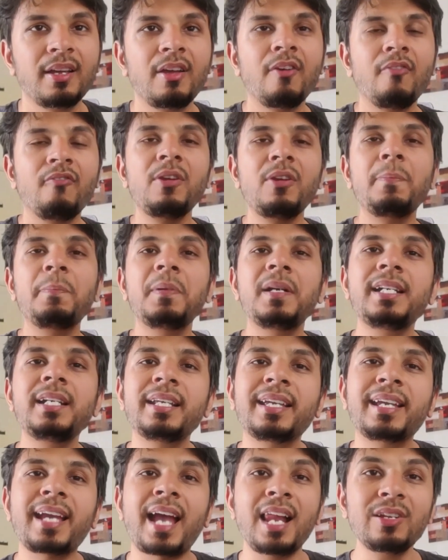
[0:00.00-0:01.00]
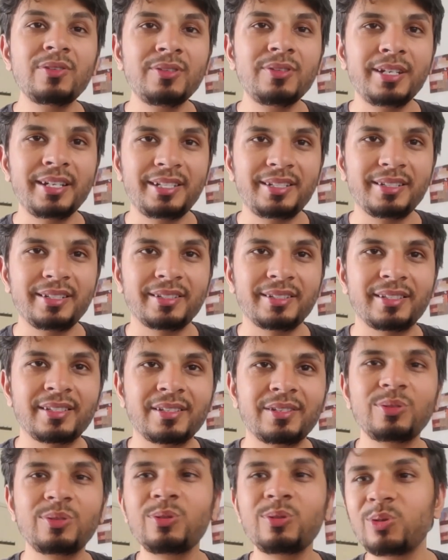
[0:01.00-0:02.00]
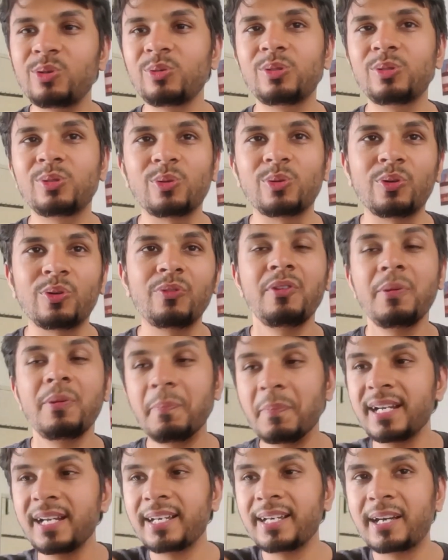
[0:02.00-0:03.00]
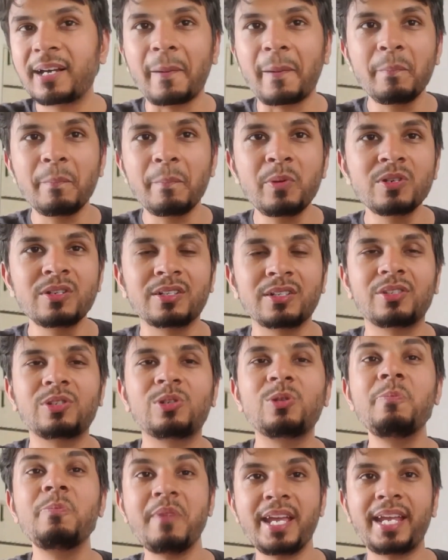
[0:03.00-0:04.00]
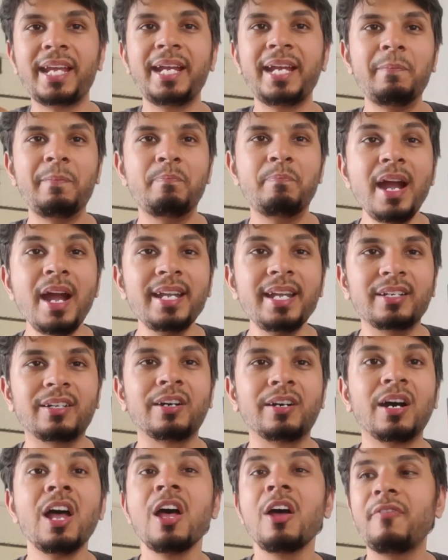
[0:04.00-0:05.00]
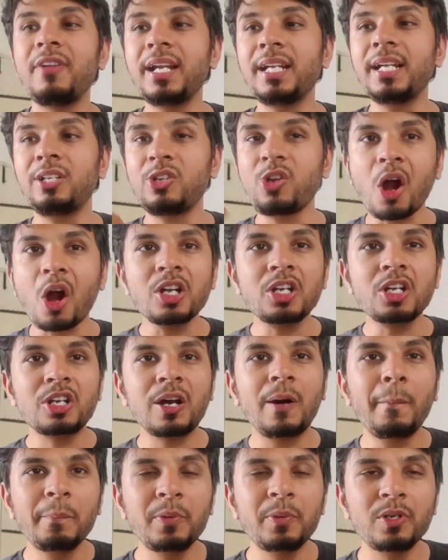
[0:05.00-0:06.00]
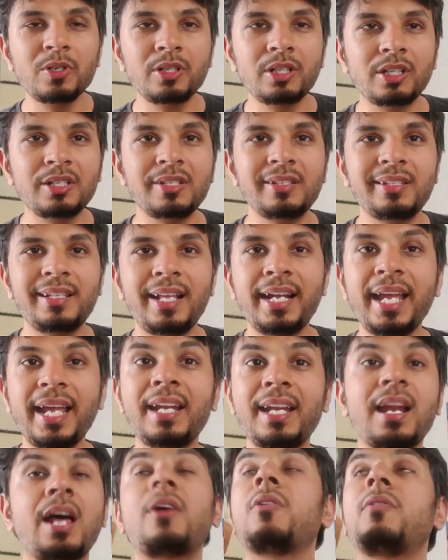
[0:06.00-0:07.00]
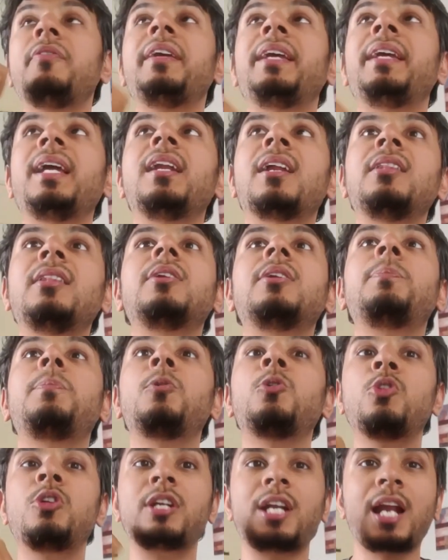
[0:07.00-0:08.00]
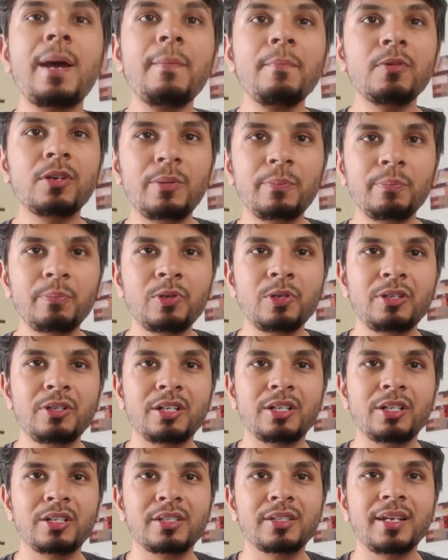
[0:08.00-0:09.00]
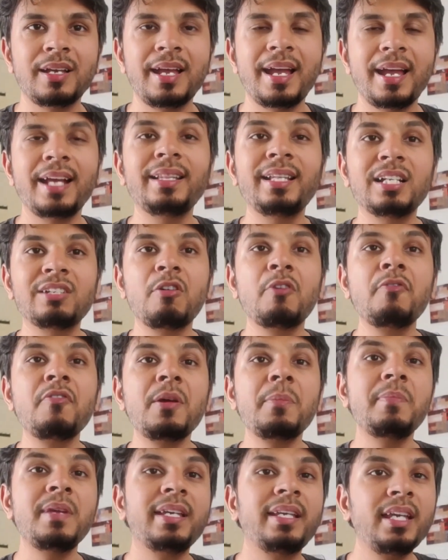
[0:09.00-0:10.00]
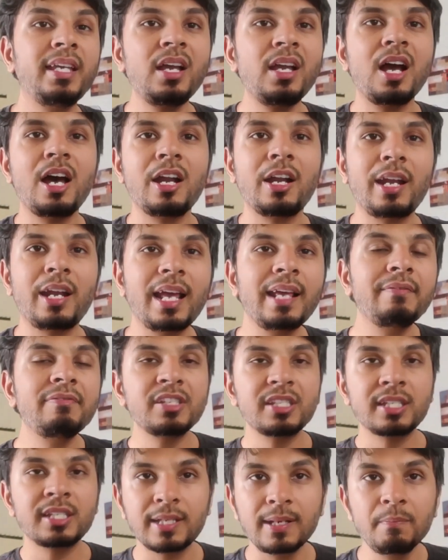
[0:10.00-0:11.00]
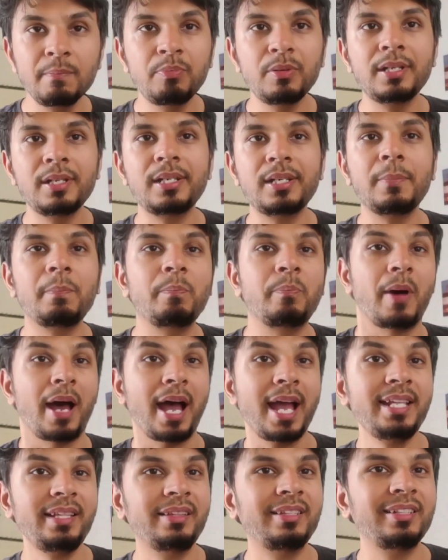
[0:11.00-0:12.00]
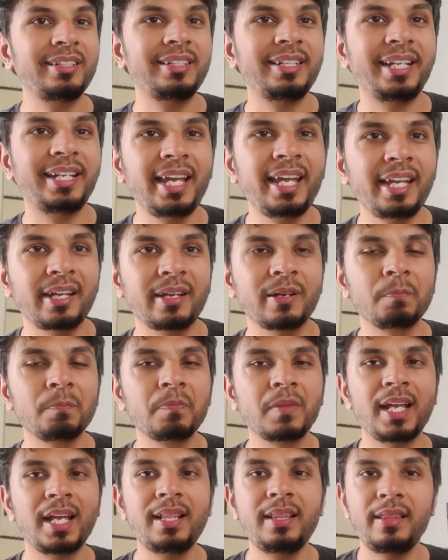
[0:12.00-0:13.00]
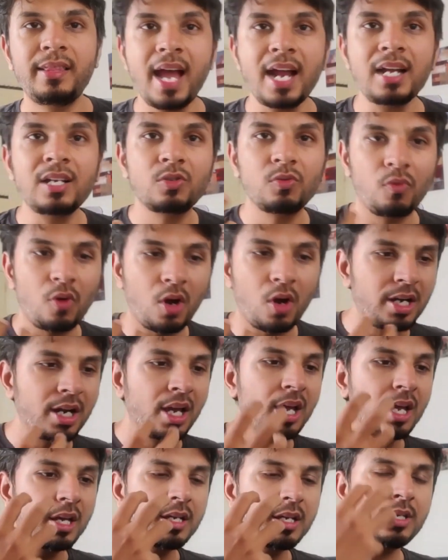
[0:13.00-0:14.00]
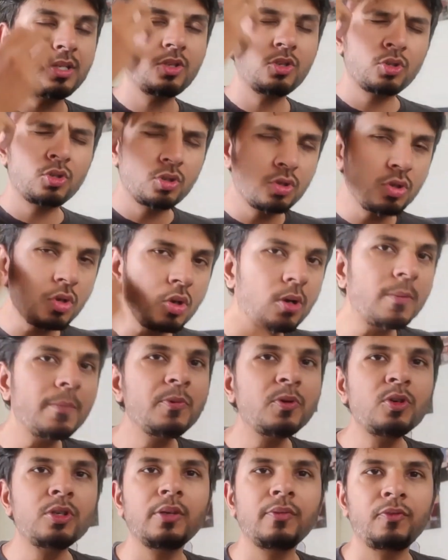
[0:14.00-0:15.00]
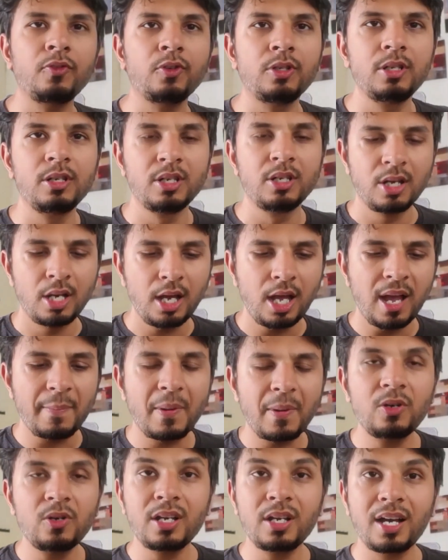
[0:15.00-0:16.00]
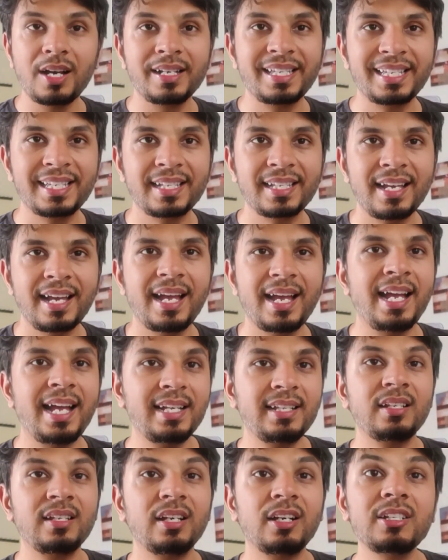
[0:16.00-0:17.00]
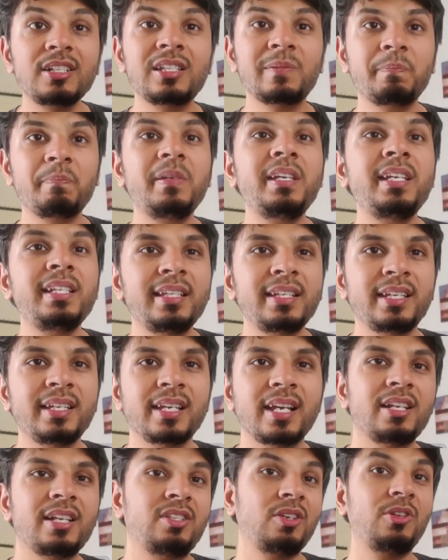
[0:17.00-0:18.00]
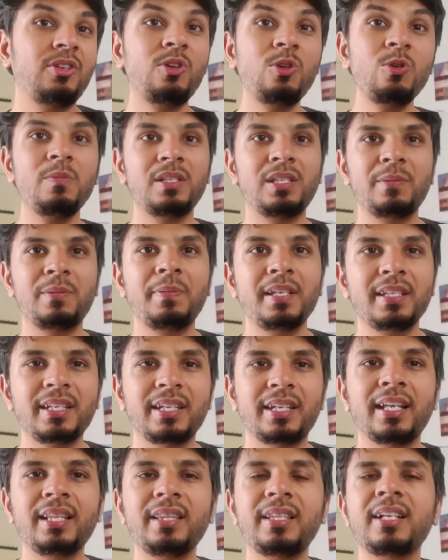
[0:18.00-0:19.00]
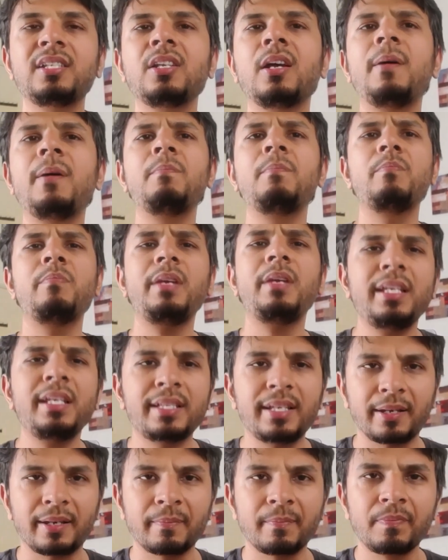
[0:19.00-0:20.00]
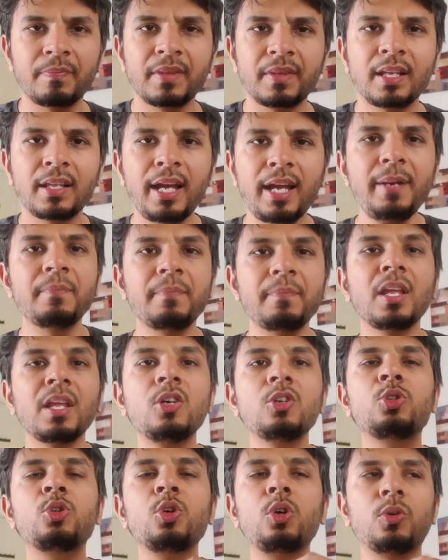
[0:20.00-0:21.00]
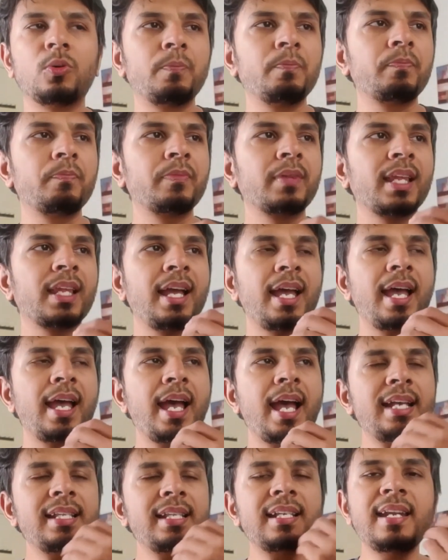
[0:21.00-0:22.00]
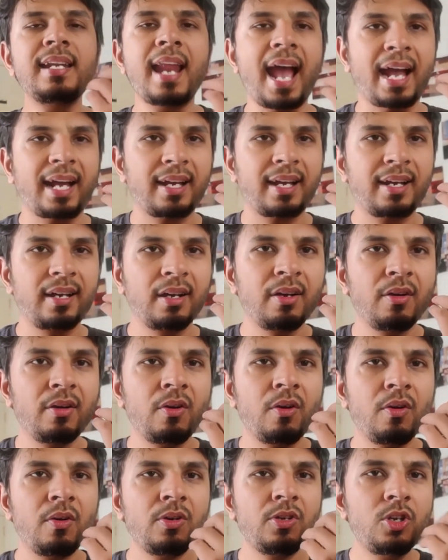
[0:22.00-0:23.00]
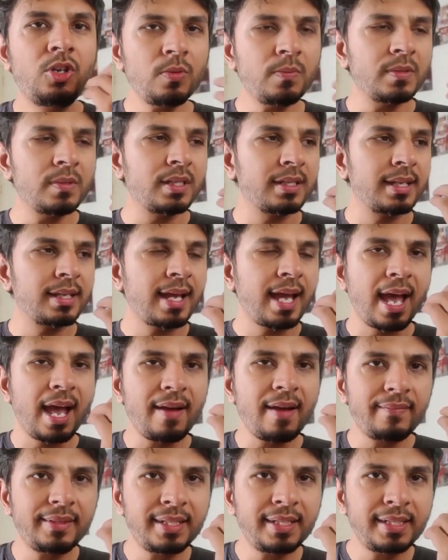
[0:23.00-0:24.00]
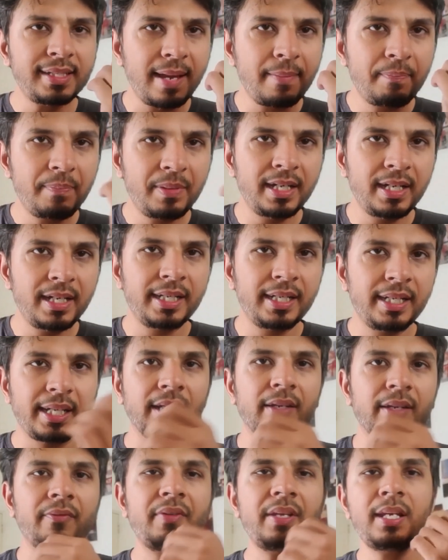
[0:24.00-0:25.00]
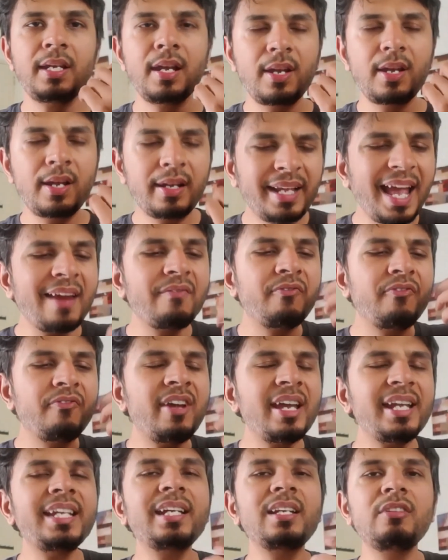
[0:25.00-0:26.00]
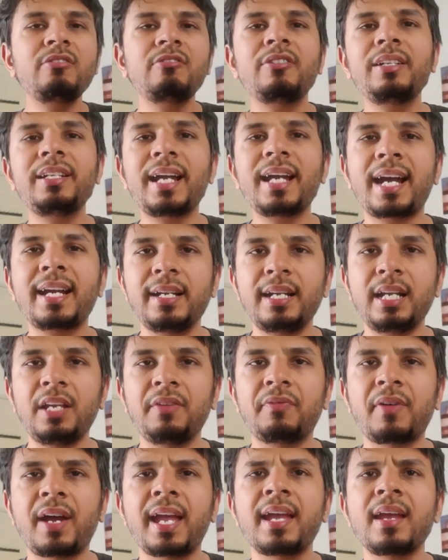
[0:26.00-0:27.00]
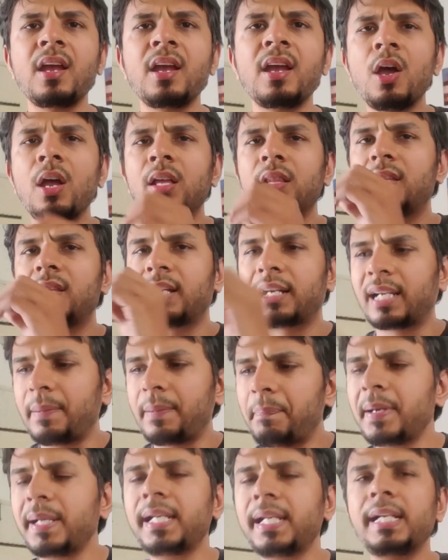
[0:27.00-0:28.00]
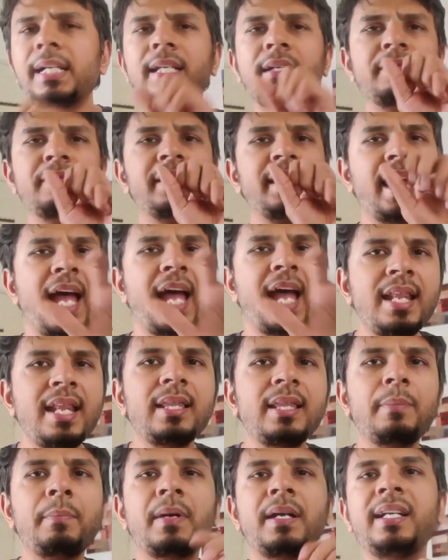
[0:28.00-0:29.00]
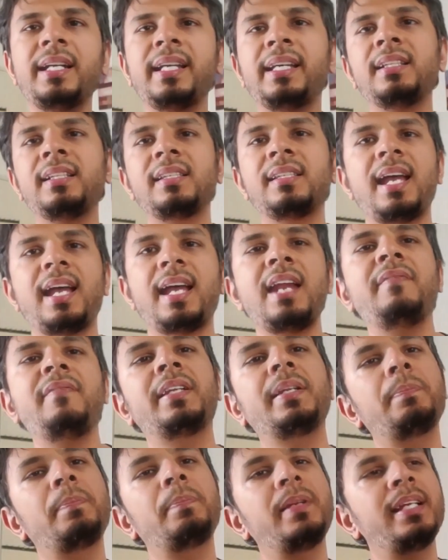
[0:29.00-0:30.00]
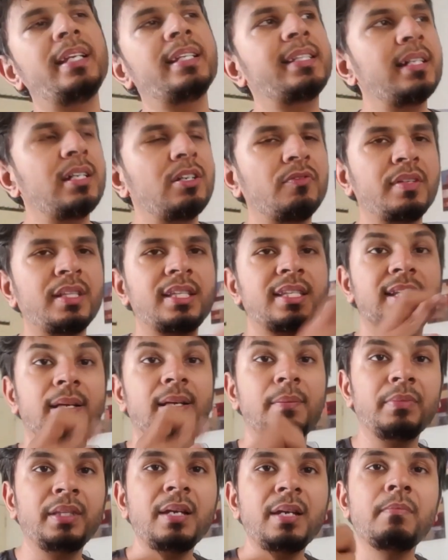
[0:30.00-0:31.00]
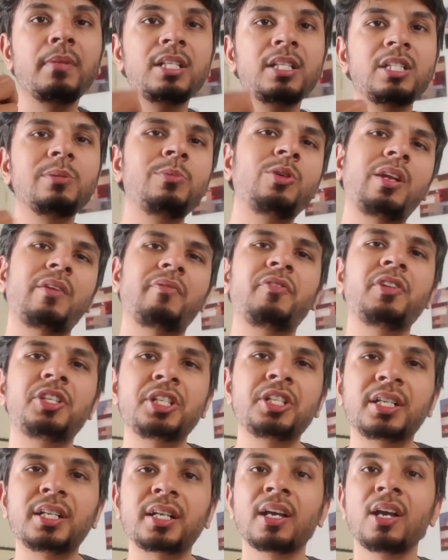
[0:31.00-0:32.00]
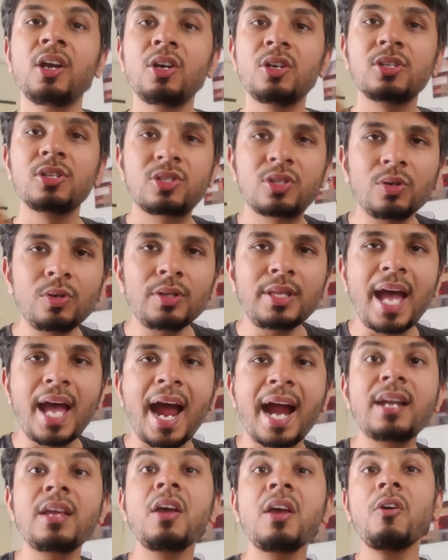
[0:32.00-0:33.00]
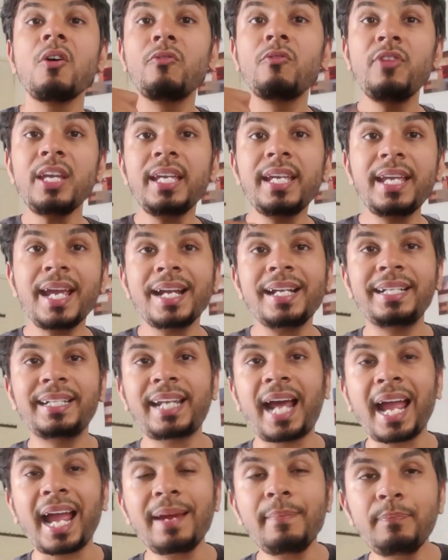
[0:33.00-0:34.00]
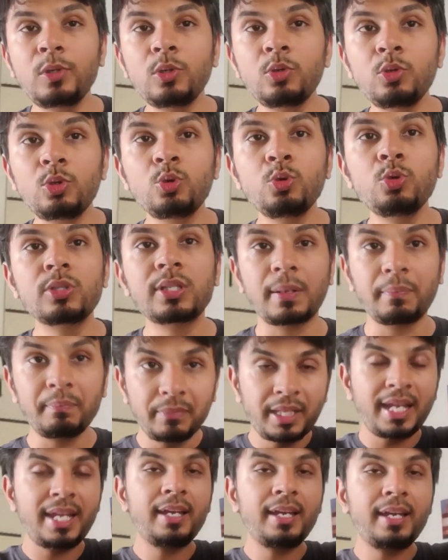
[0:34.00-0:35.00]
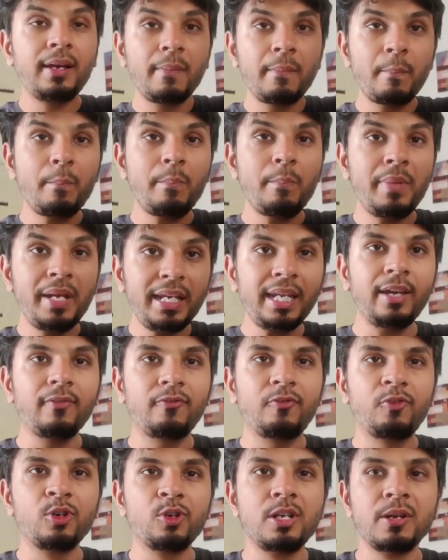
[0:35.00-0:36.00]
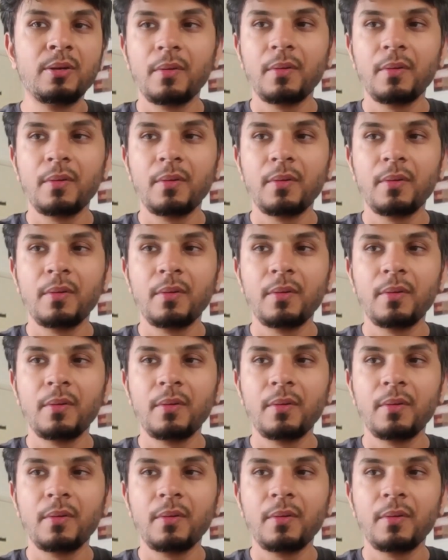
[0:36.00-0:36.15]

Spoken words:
We built calculators to do so. We built computers to make it better. We taught computers that, hey, now we can rather program computers. And that's why we're making our lives simpler by the day. And that's what is so beautiful about us as a species, as a human species. And that's amazing, right? So as a knack, humans have this ability. We can very clearly identify the repetitives and the mundanes, and we replace it with something much more efficient so that we get time to do something meaningful.